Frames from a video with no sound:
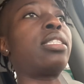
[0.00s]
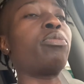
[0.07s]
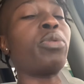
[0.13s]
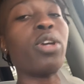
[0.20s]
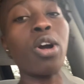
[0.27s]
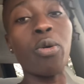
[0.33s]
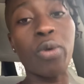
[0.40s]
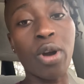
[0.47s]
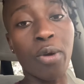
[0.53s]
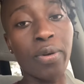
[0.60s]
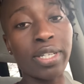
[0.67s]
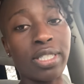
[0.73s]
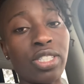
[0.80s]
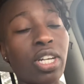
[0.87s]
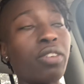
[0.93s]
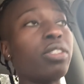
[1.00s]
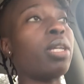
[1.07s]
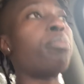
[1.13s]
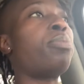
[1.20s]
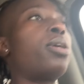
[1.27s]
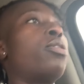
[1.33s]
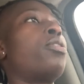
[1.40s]
we're always
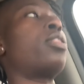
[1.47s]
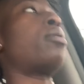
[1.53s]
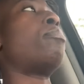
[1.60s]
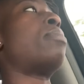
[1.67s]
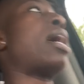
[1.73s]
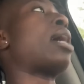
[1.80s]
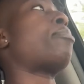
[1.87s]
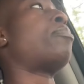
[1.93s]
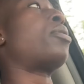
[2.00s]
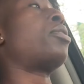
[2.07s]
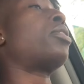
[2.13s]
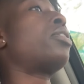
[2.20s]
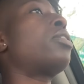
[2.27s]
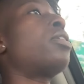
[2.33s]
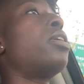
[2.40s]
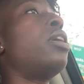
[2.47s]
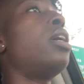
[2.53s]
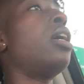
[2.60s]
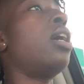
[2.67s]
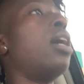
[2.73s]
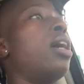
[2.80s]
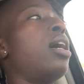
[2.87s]
generally put on the back burner.
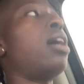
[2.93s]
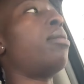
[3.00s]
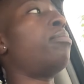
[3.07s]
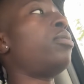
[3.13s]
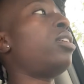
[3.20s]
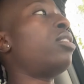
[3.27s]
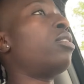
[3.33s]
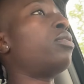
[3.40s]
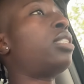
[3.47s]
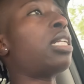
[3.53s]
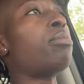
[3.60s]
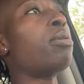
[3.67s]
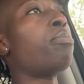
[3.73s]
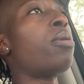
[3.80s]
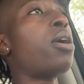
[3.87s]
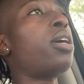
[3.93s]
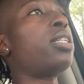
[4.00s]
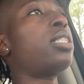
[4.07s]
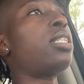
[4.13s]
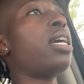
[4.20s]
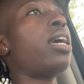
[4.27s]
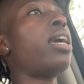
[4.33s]
Some in
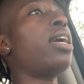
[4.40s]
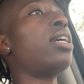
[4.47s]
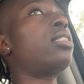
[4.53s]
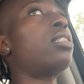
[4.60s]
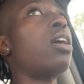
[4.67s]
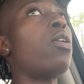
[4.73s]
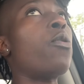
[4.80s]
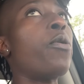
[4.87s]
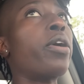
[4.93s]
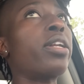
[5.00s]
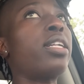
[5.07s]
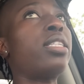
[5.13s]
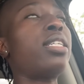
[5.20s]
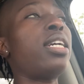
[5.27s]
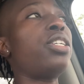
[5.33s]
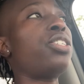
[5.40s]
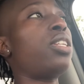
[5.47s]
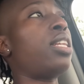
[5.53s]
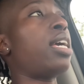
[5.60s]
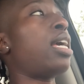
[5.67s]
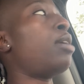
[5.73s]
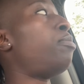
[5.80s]
part say it's our
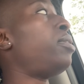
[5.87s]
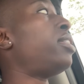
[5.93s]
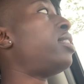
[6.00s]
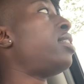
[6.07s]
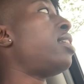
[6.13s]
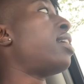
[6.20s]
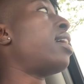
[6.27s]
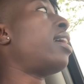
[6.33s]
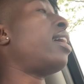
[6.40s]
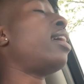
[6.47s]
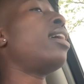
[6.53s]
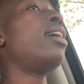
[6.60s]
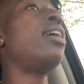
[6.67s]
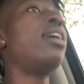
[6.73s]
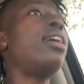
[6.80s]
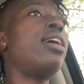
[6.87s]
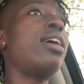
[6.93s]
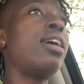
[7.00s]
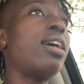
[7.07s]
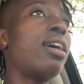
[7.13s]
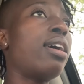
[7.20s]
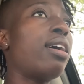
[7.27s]
organization, the APTA.
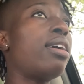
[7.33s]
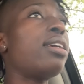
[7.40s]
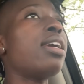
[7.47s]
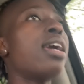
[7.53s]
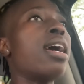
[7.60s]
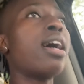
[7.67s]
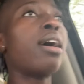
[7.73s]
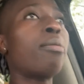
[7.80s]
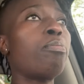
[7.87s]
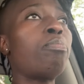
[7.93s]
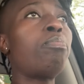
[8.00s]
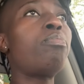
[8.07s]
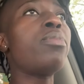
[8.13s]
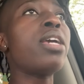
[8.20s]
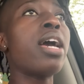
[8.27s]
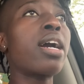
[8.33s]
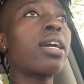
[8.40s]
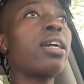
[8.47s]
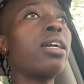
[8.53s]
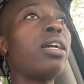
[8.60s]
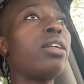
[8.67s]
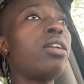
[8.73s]
Yeah,
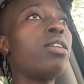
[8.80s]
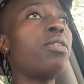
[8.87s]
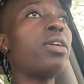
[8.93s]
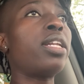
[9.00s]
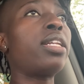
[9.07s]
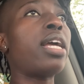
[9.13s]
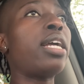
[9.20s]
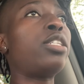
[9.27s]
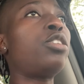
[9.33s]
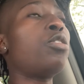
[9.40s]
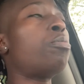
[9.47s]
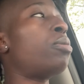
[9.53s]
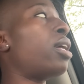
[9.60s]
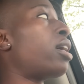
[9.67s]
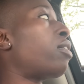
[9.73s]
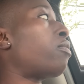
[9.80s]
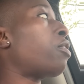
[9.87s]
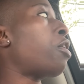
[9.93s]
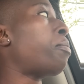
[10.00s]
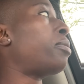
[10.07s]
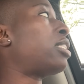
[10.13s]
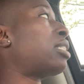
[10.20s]
they do play a
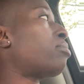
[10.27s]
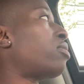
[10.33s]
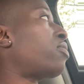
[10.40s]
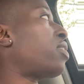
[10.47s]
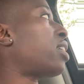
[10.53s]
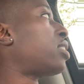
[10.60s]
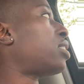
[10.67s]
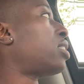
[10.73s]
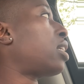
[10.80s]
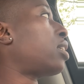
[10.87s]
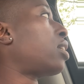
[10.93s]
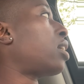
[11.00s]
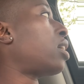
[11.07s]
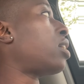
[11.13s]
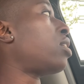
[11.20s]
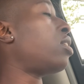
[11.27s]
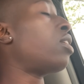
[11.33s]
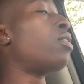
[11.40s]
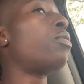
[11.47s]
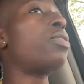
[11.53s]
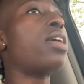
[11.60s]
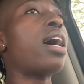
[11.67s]
role, but some of us,
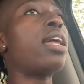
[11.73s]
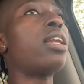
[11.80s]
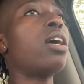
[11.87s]
that